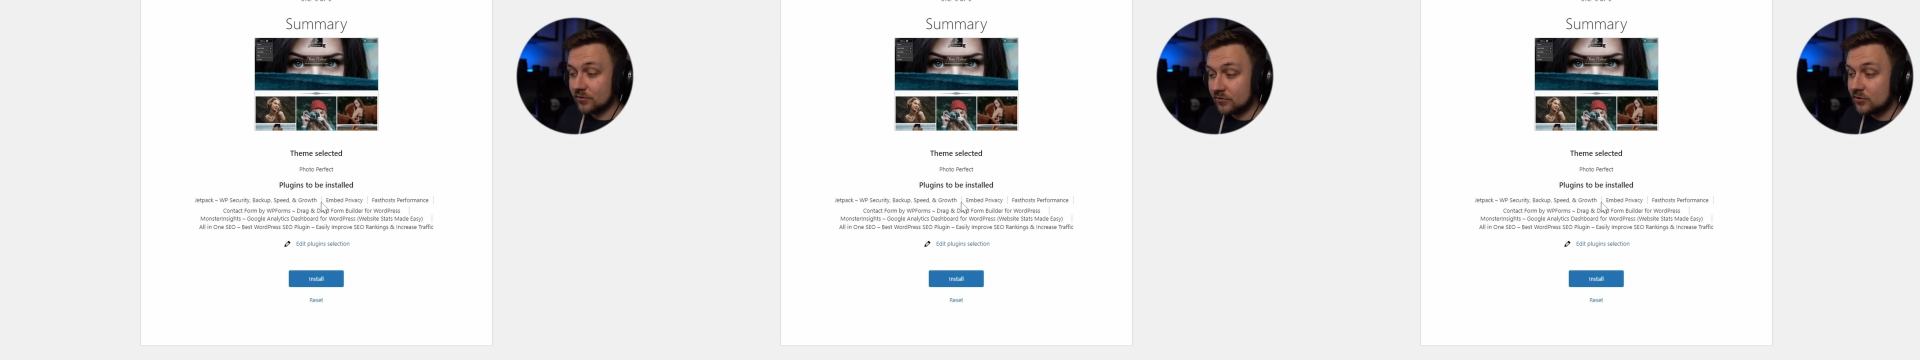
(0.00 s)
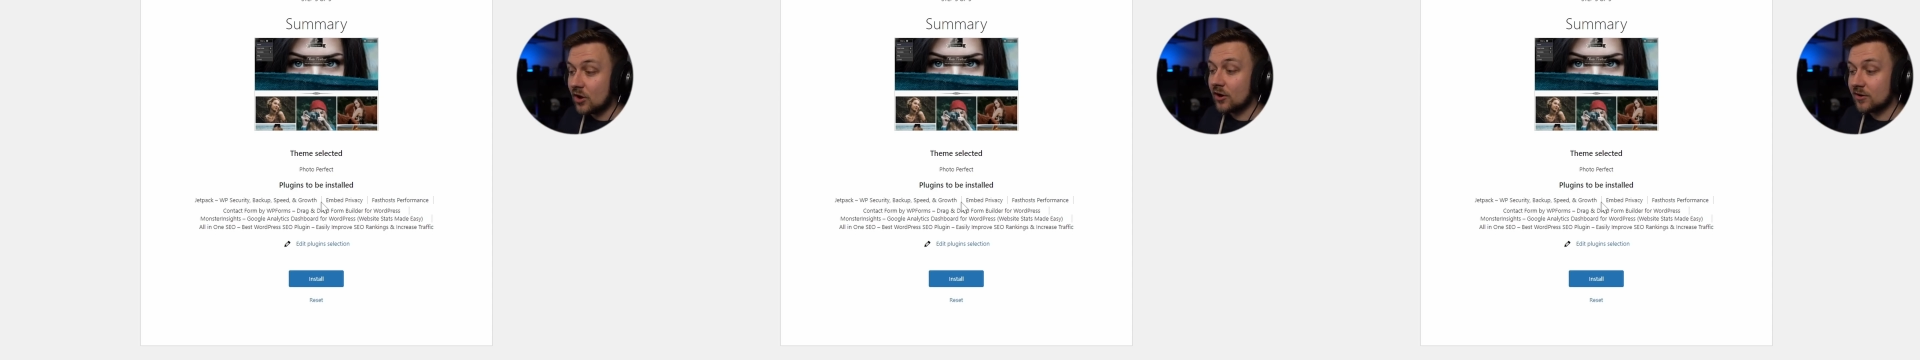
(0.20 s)

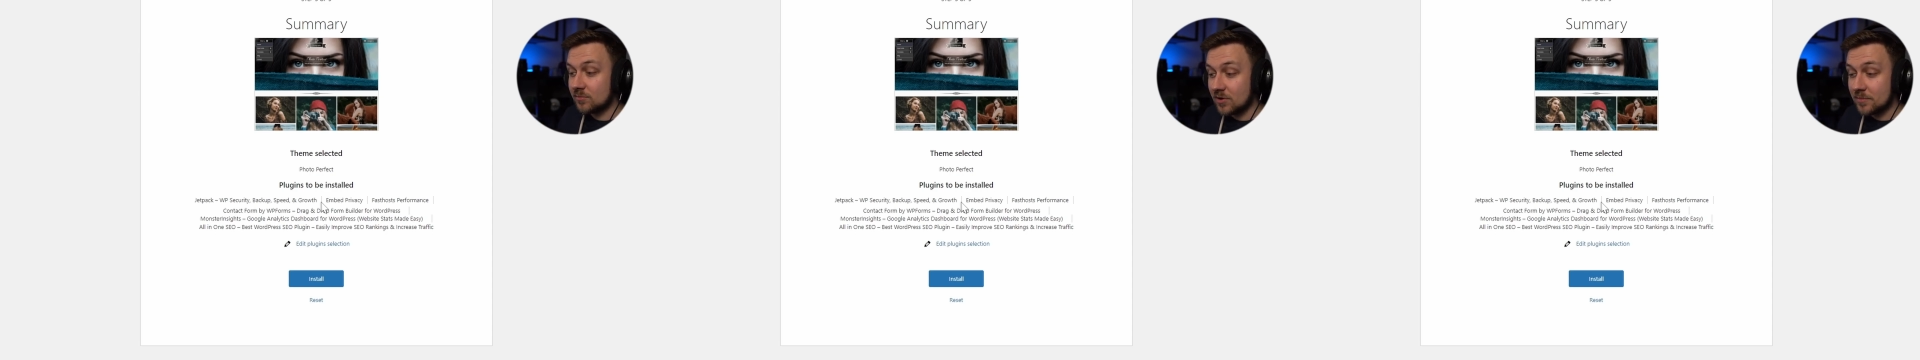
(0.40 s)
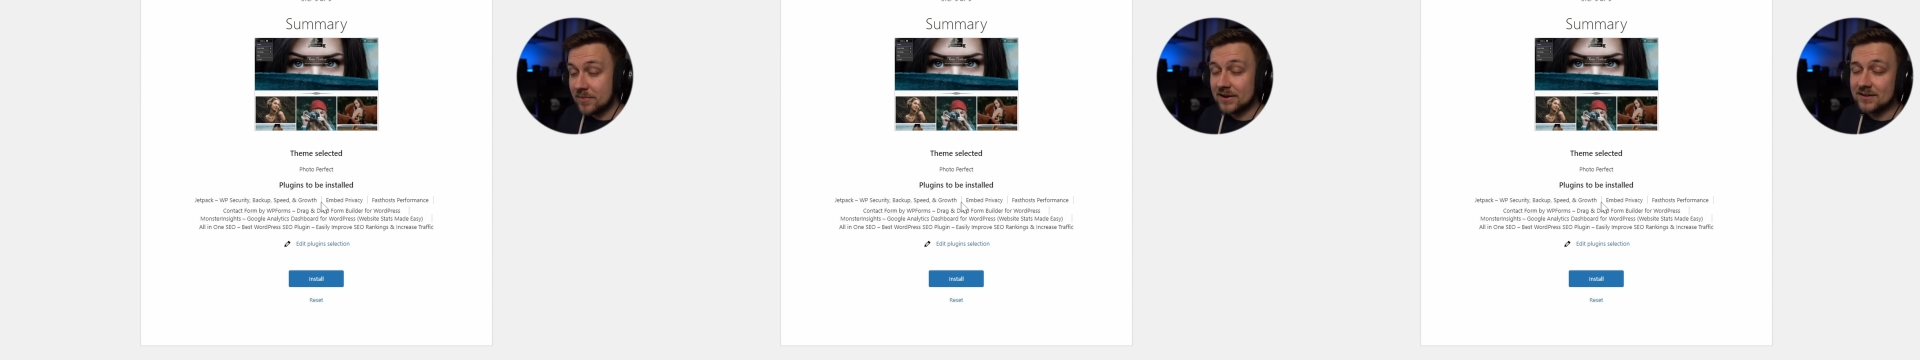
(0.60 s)
stuck
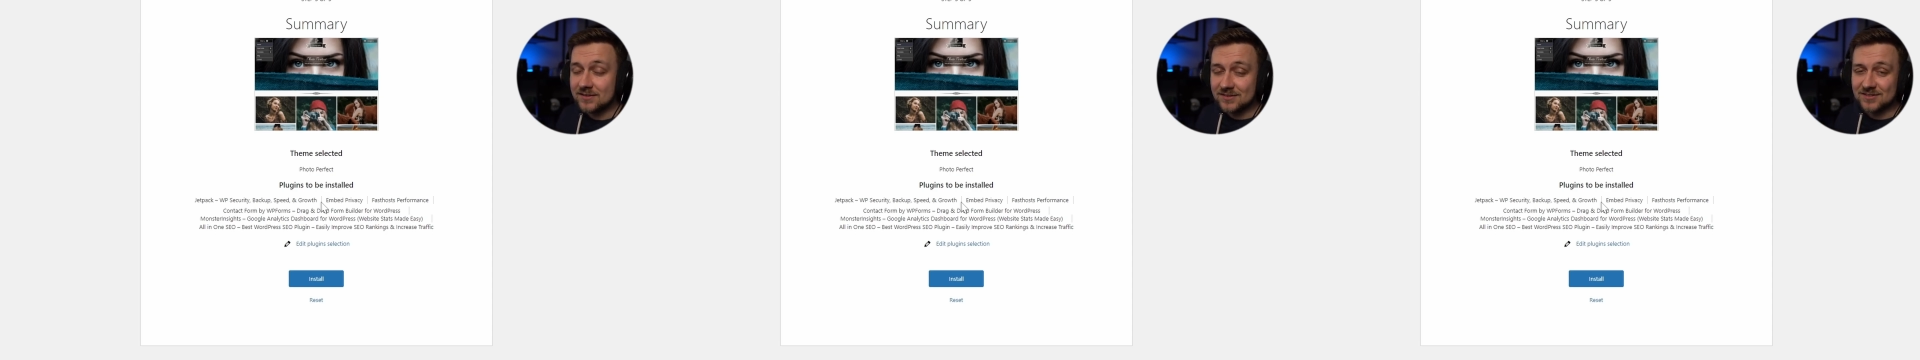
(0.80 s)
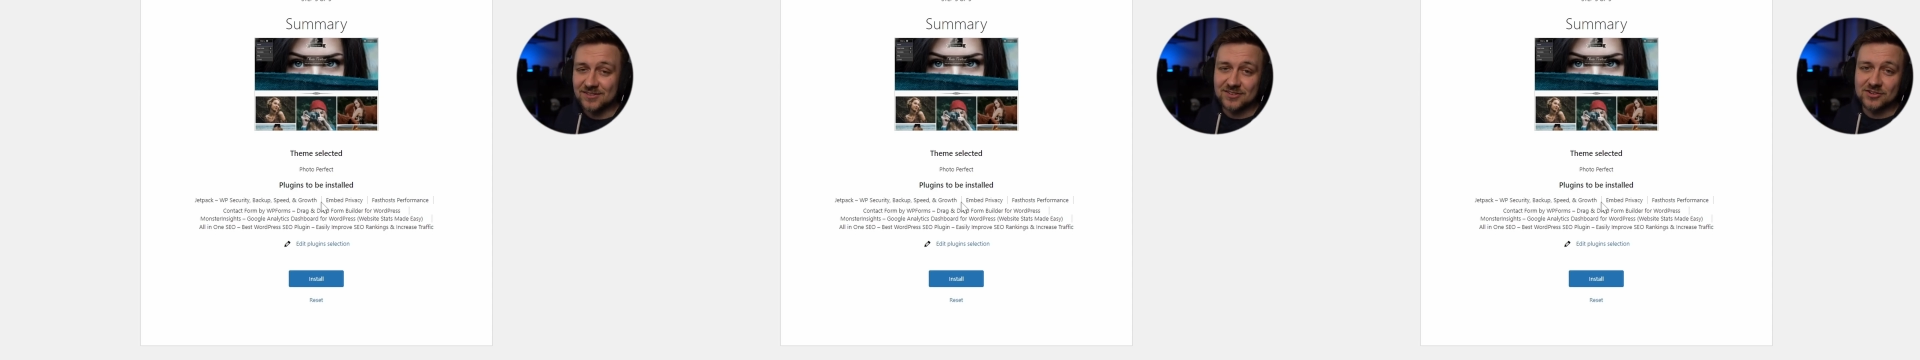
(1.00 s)
by making
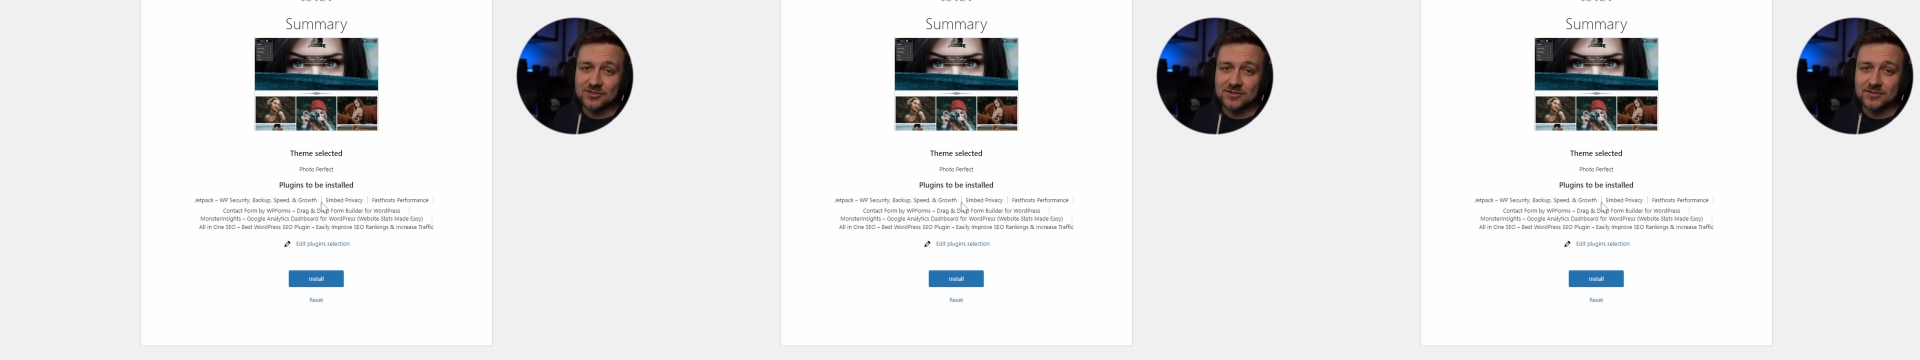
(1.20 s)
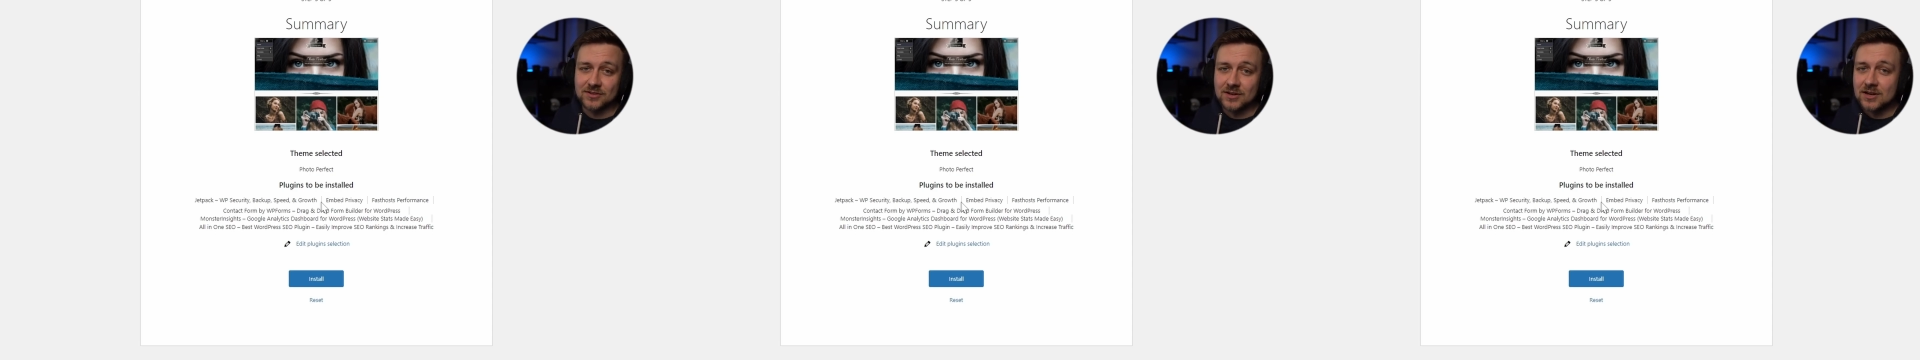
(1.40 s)
these
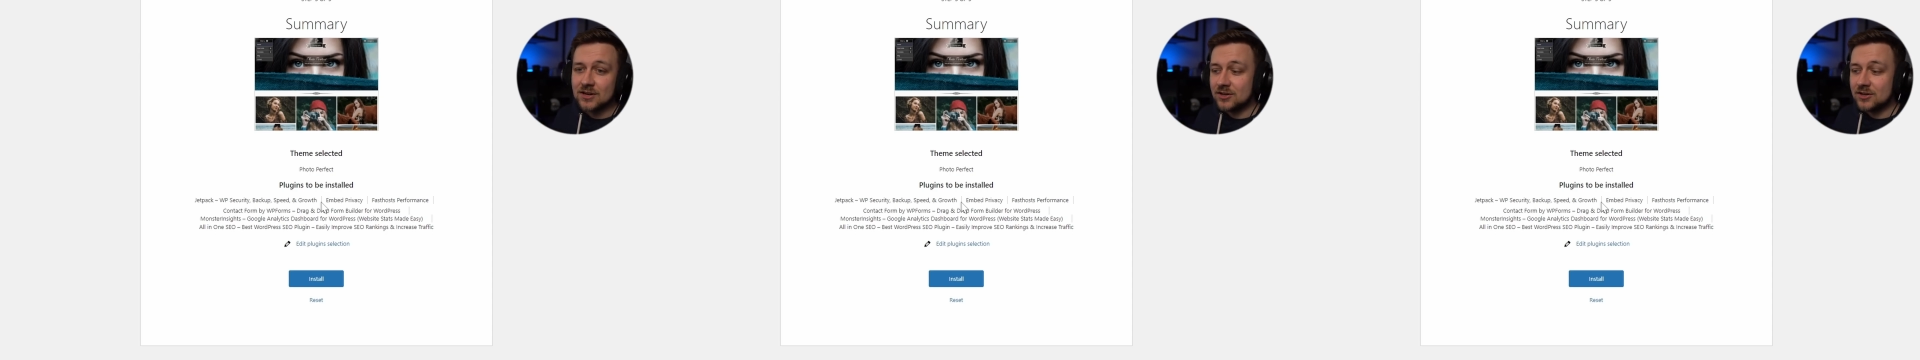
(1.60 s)
decisions.